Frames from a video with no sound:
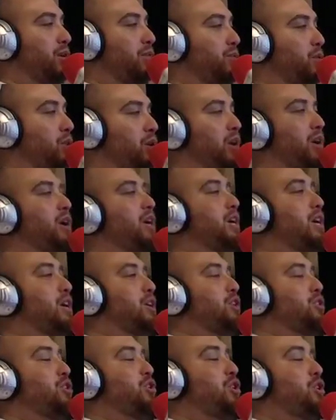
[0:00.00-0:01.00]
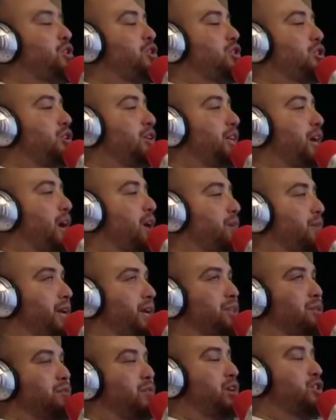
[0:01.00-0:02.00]
for. So you're telling me
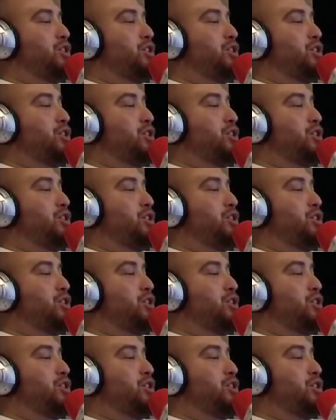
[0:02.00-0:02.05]
as much